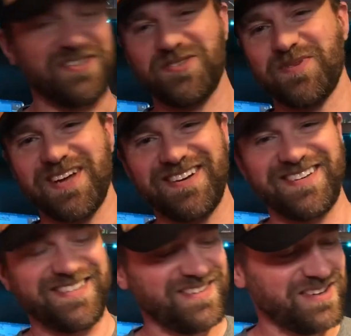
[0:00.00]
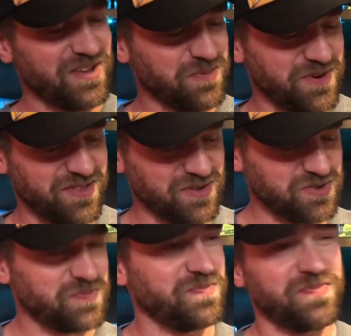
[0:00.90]
so we got another one of
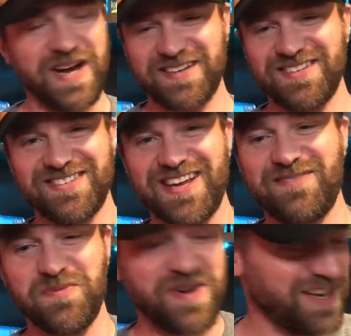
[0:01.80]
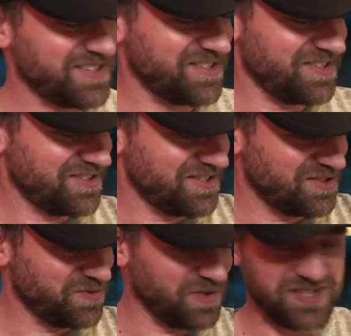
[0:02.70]
those box inside of a box
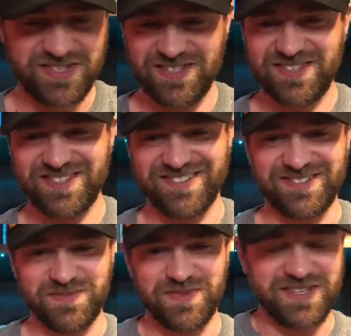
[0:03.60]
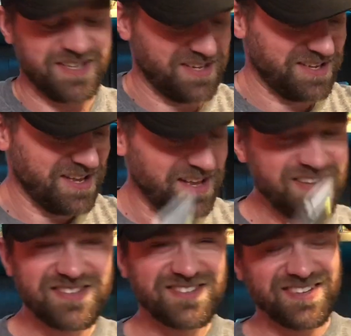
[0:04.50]
situations, so it'll be
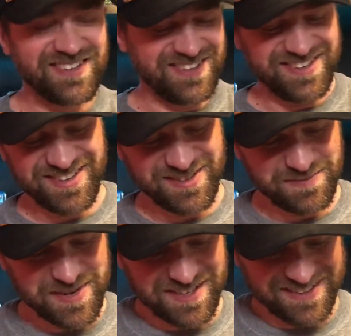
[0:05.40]
another minute